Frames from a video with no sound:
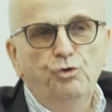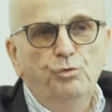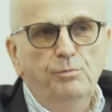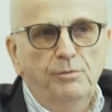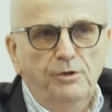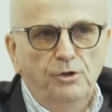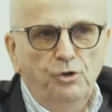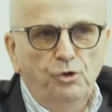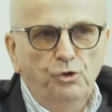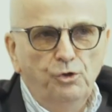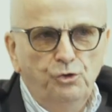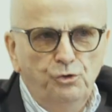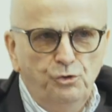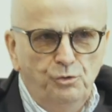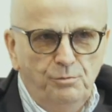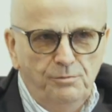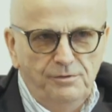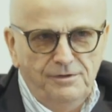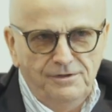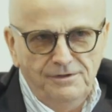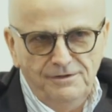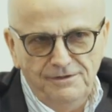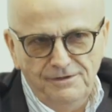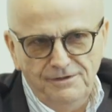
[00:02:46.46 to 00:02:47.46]
doom and
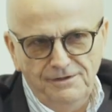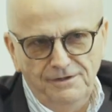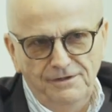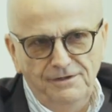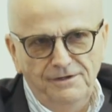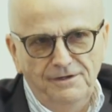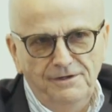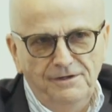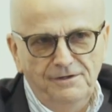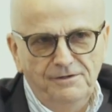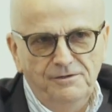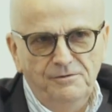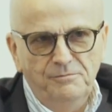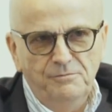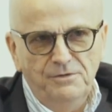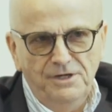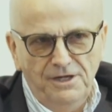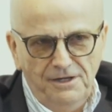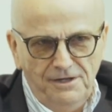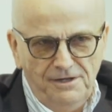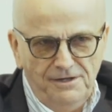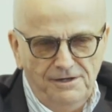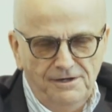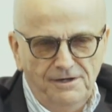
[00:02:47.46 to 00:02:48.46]
gloom in the
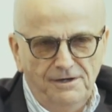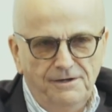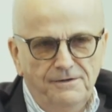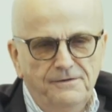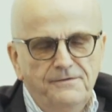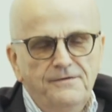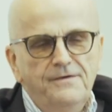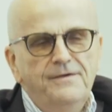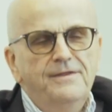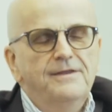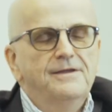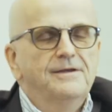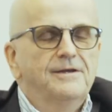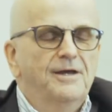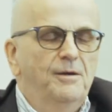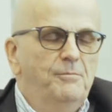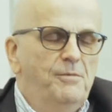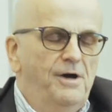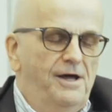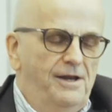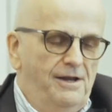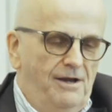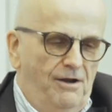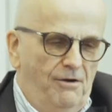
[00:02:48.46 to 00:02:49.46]
media
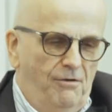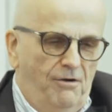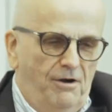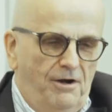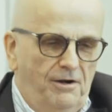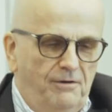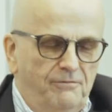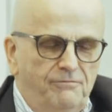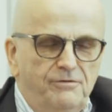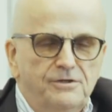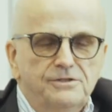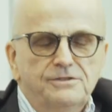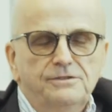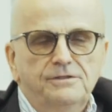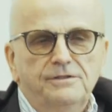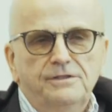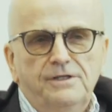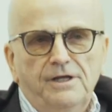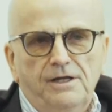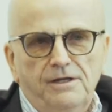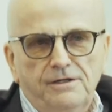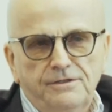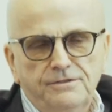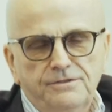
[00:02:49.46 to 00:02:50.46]
about how artificial
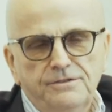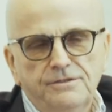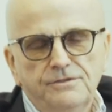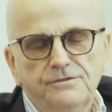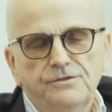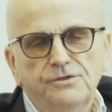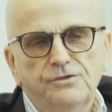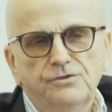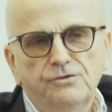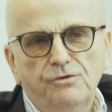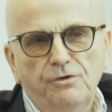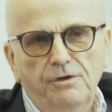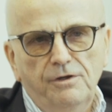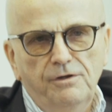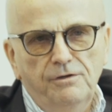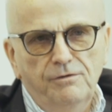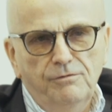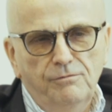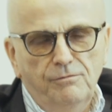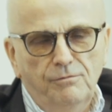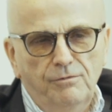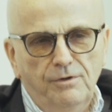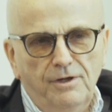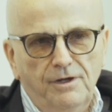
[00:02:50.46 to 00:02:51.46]
intelligence is going
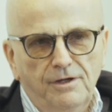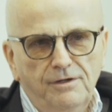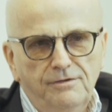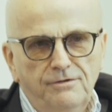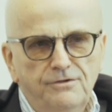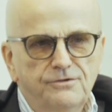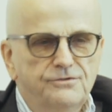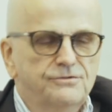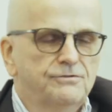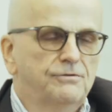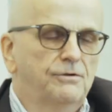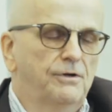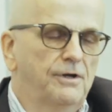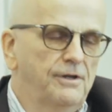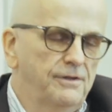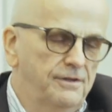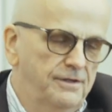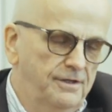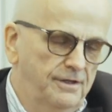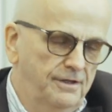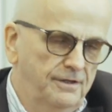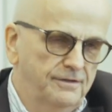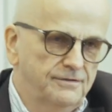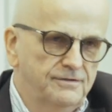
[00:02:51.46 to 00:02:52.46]
to destroy
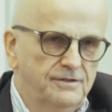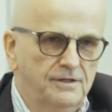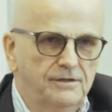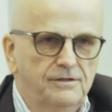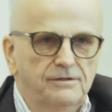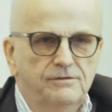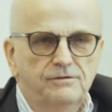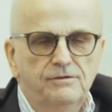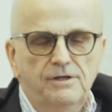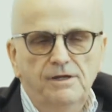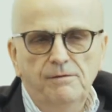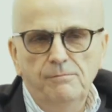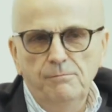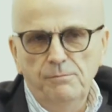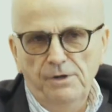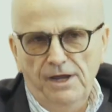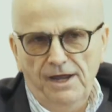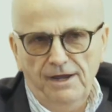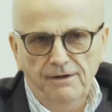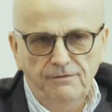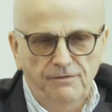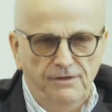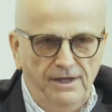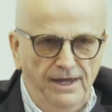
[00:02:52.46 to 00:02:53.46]
this and
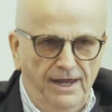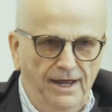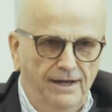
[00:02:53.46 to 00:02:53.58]
impact